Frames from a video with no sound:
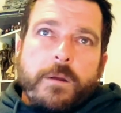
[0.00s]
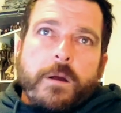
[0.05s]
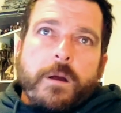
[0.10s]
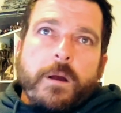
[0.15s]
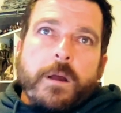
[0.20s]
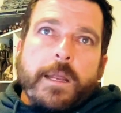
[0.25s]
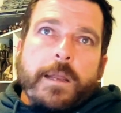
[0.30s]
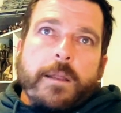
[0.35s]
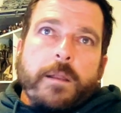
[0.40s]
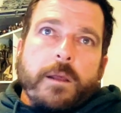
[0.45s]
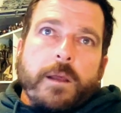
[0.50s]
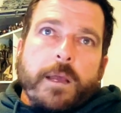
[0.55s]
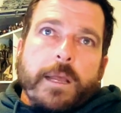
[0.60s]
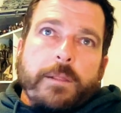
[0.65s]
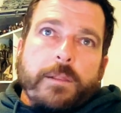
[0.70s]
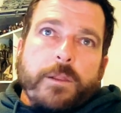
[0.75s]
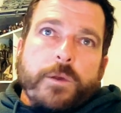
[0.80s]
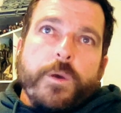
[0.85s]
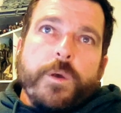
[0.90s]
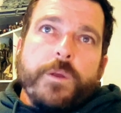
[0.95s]
I
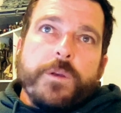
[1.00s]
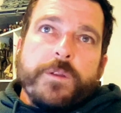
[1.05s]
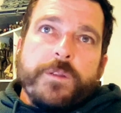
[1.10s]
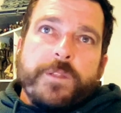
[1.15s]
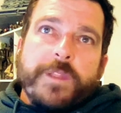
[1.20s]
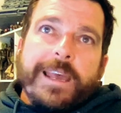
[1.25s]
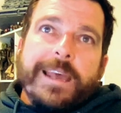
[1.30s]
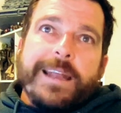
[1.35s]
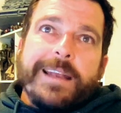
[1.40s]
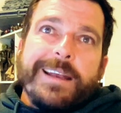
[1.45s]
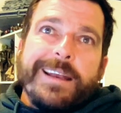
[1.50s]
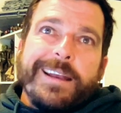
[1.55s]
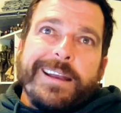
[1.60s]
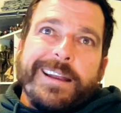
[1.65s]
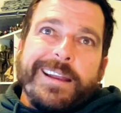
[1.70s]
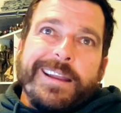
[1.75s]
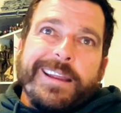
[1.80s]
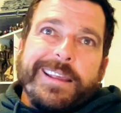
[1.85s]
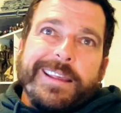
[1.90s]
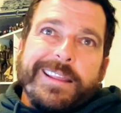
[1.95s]
learnt that
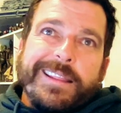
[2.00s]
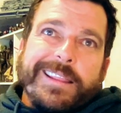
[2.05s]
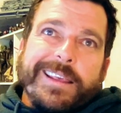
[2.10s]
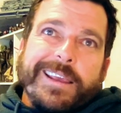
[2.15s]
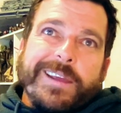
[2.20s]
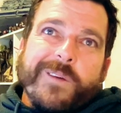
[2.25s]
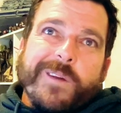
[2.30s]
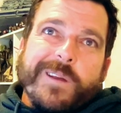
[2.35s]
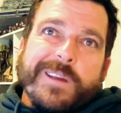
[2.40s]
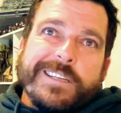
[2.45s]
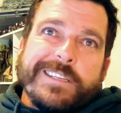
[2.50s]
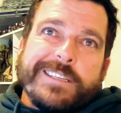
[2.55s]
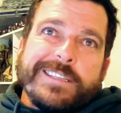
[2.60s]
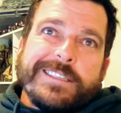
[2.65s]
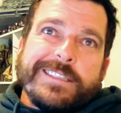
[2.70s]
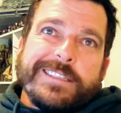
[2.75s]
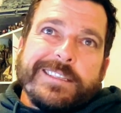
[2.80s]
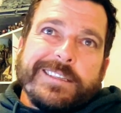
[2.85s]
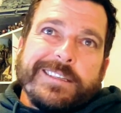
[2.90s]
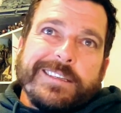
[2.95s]
there
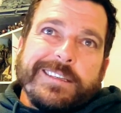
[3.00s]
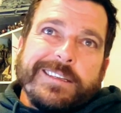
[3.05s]
is